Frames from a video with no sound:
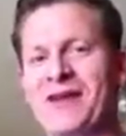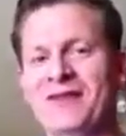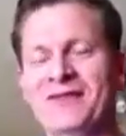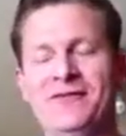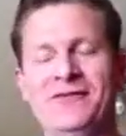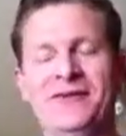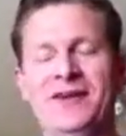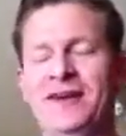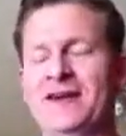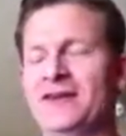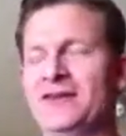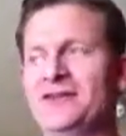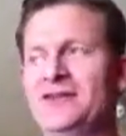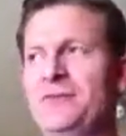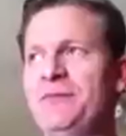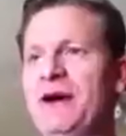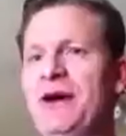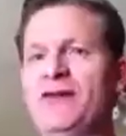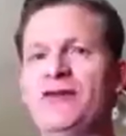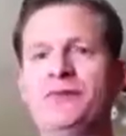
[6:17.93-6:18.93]
Fear.
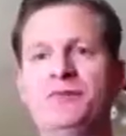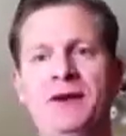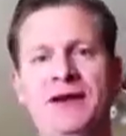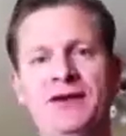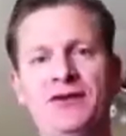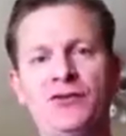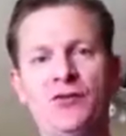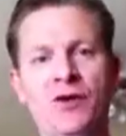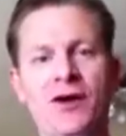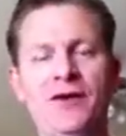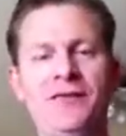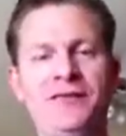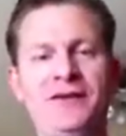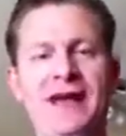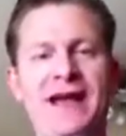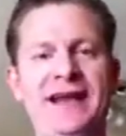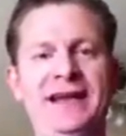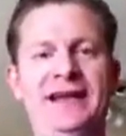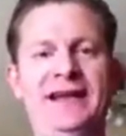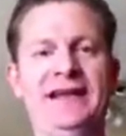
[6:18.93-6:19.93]
She paid
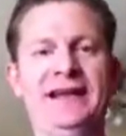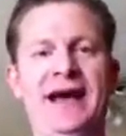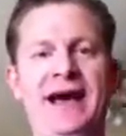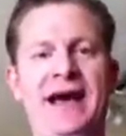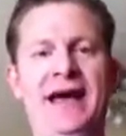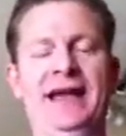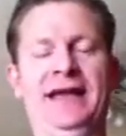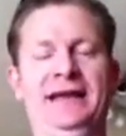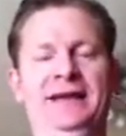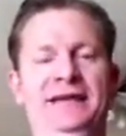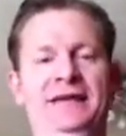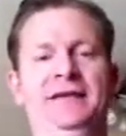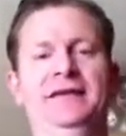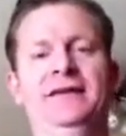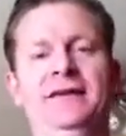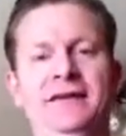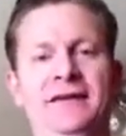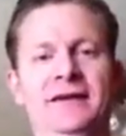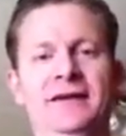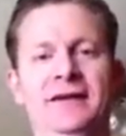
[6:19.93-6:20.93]
$12.99
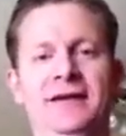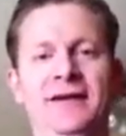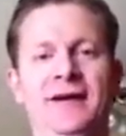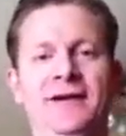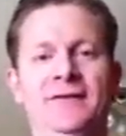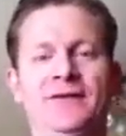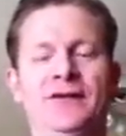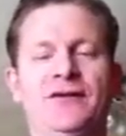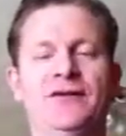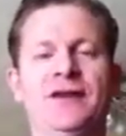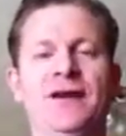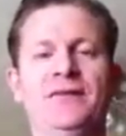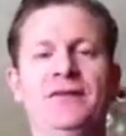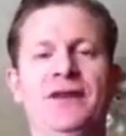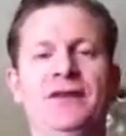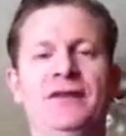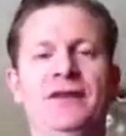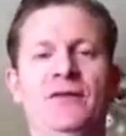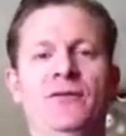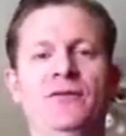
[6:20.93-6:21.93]
for
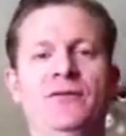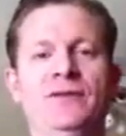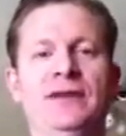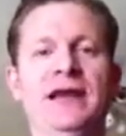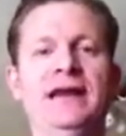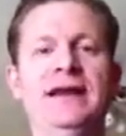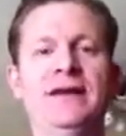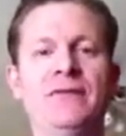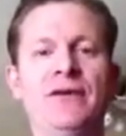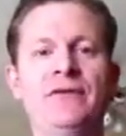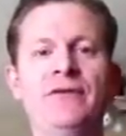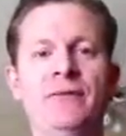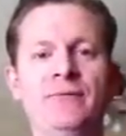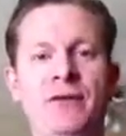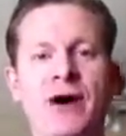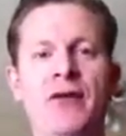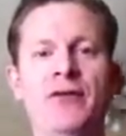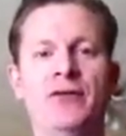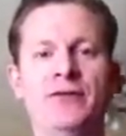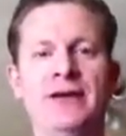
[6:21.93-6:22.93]
something that they never even
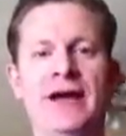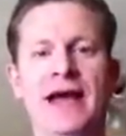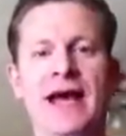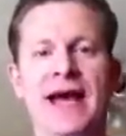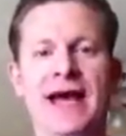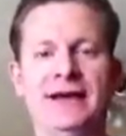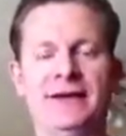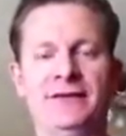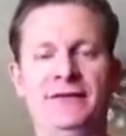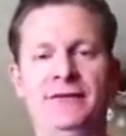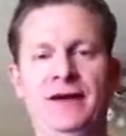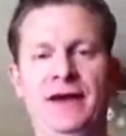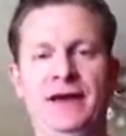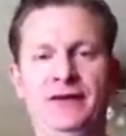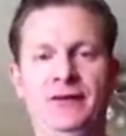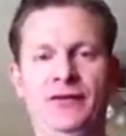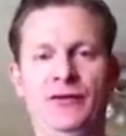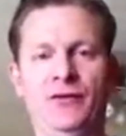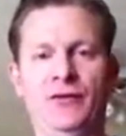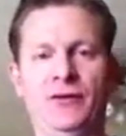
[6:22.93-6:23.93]
bothered to
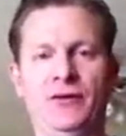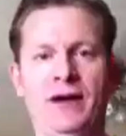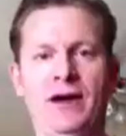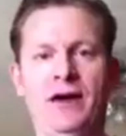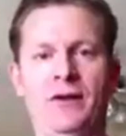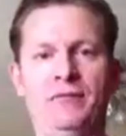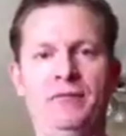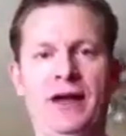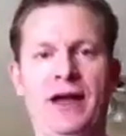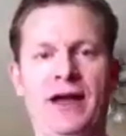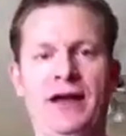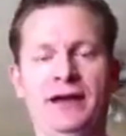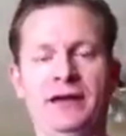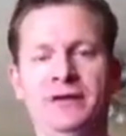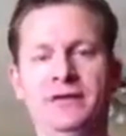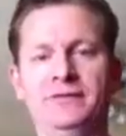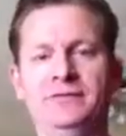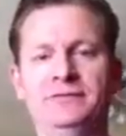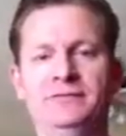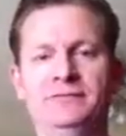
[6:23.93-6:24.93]
activate through our bank.